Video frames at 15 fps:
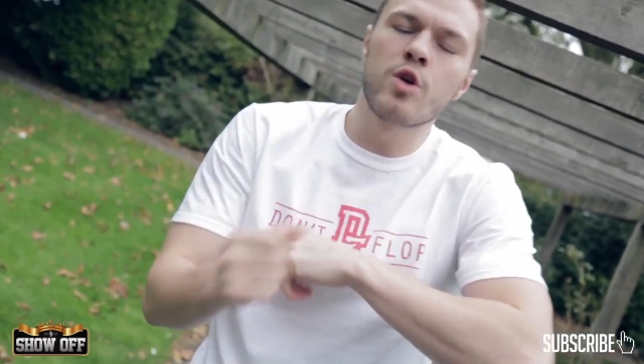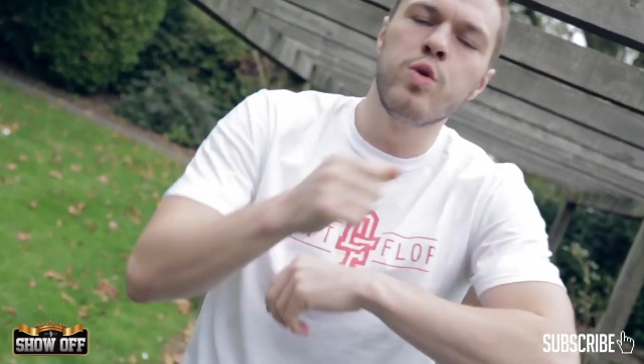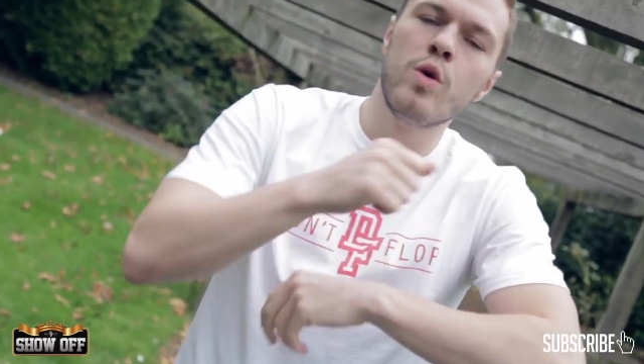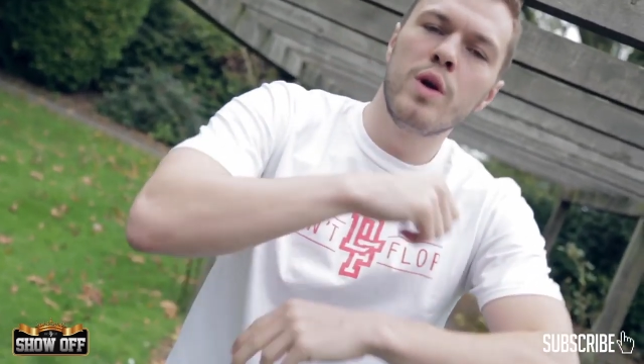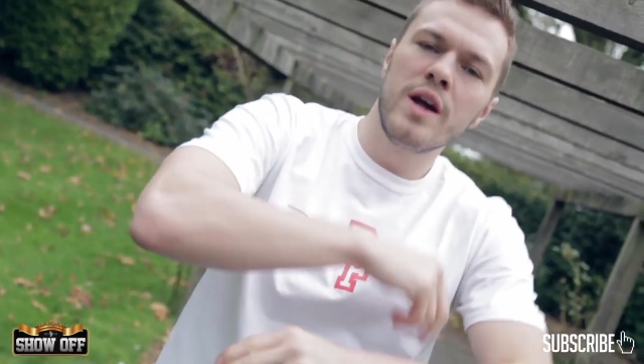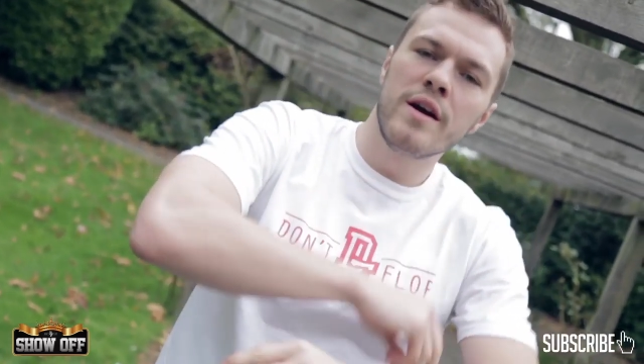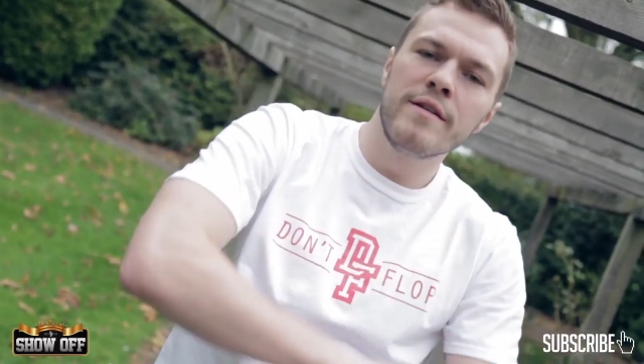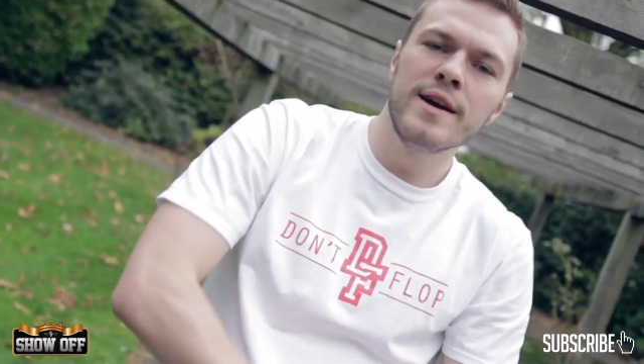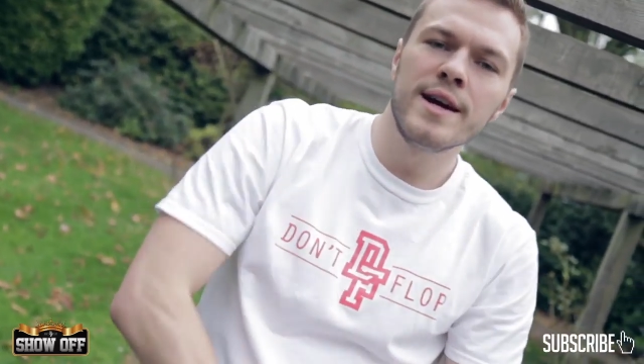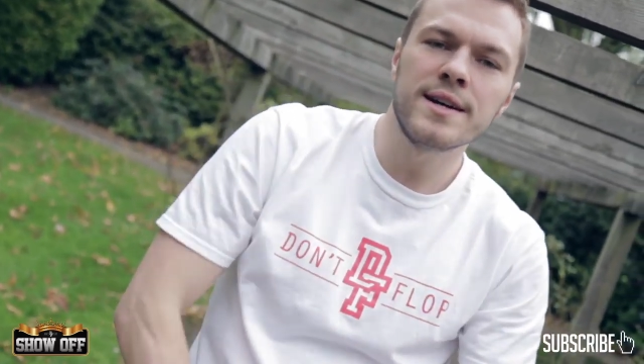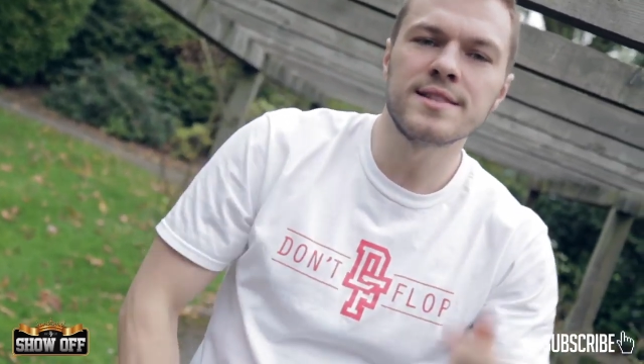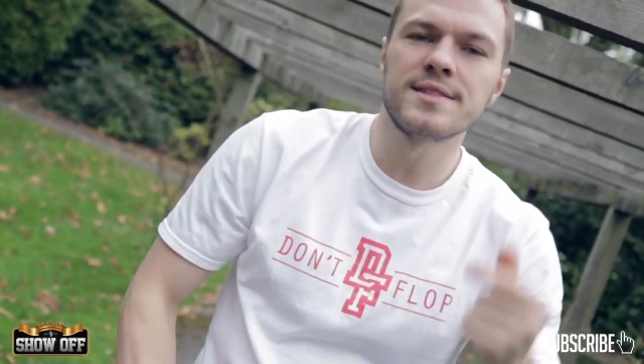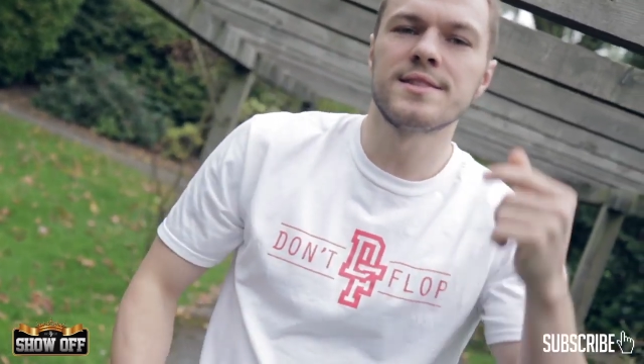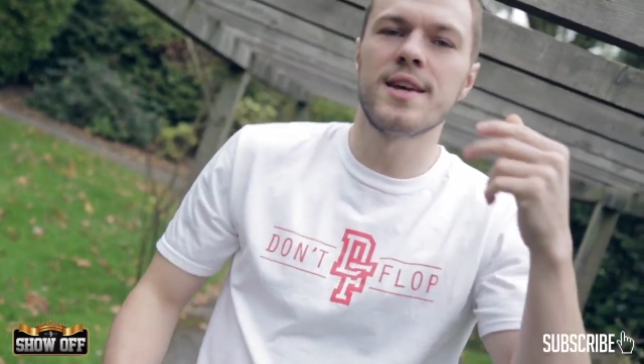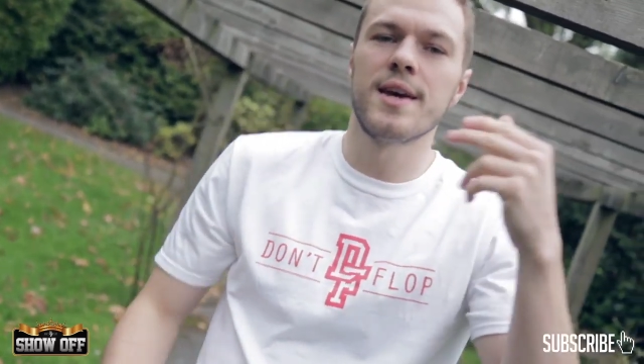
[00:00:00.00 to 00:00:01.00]
Cool
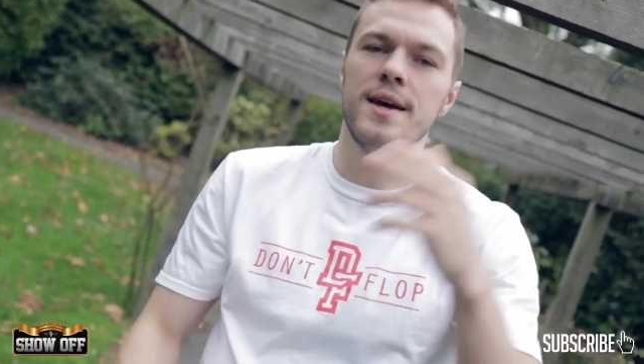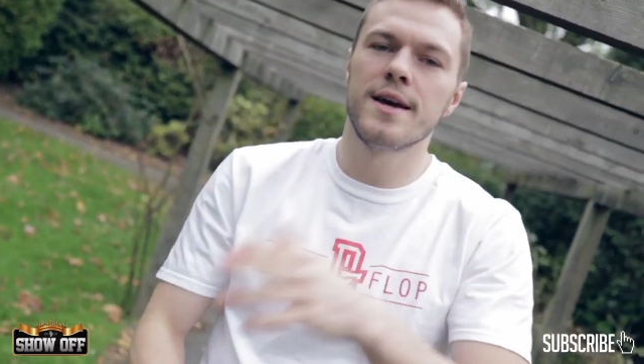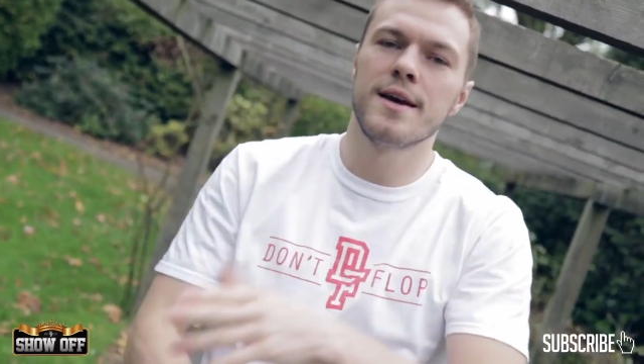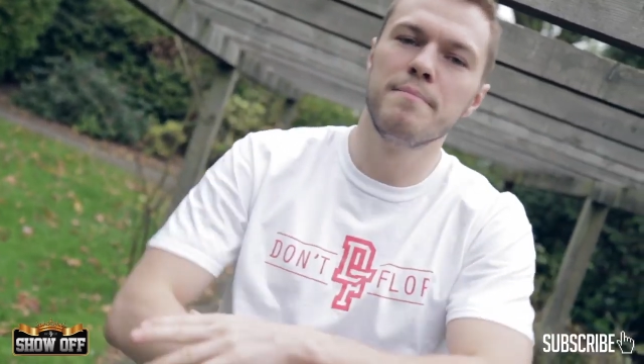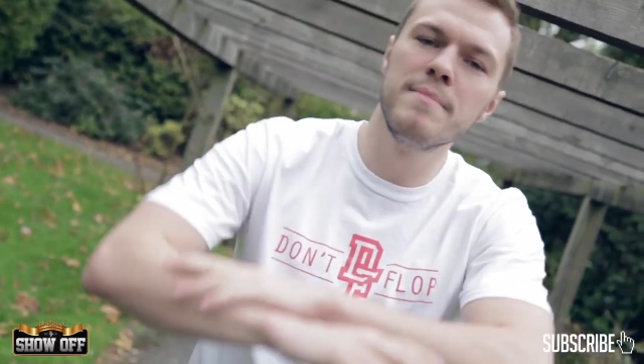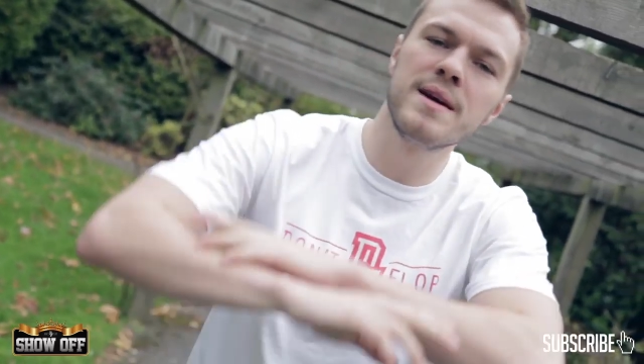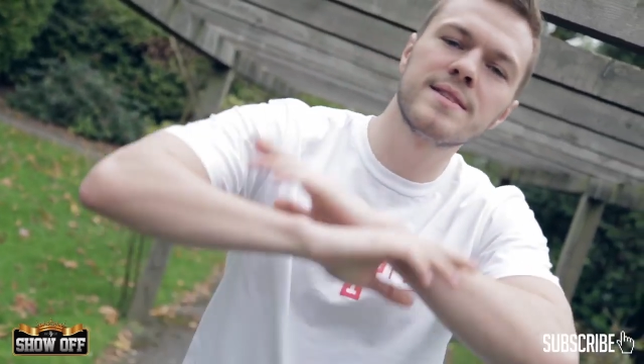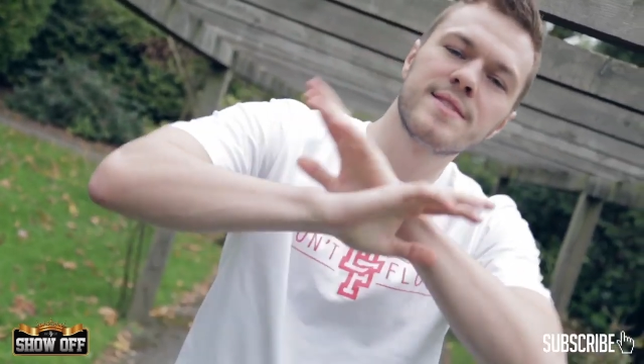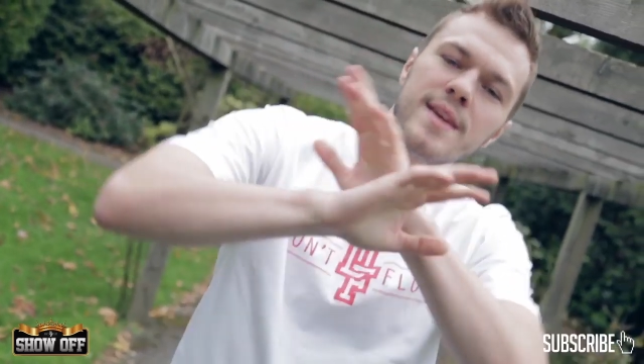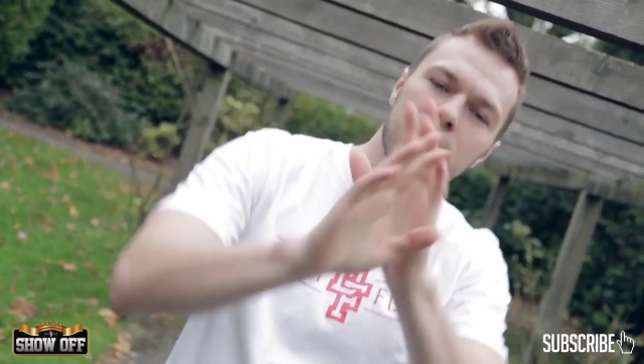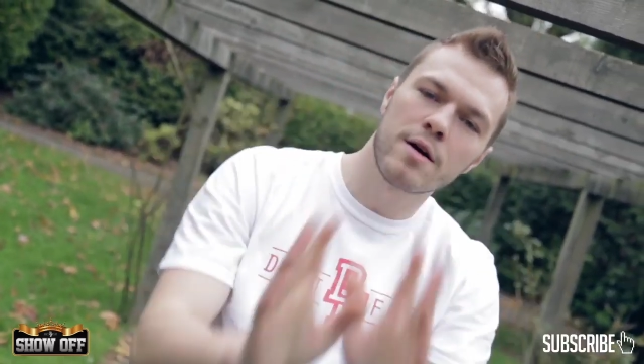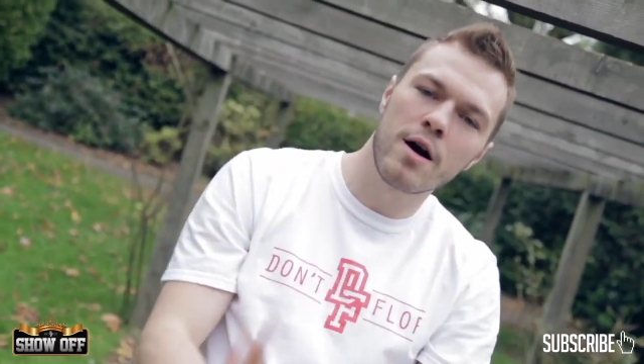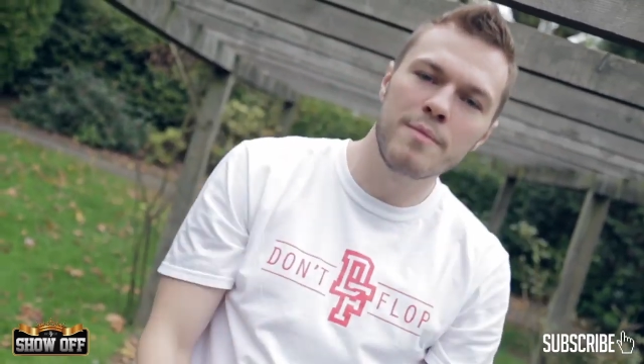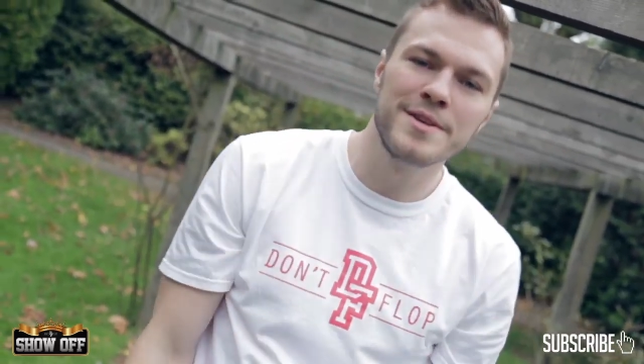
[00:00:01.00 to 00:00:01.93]
lyrics, mixtape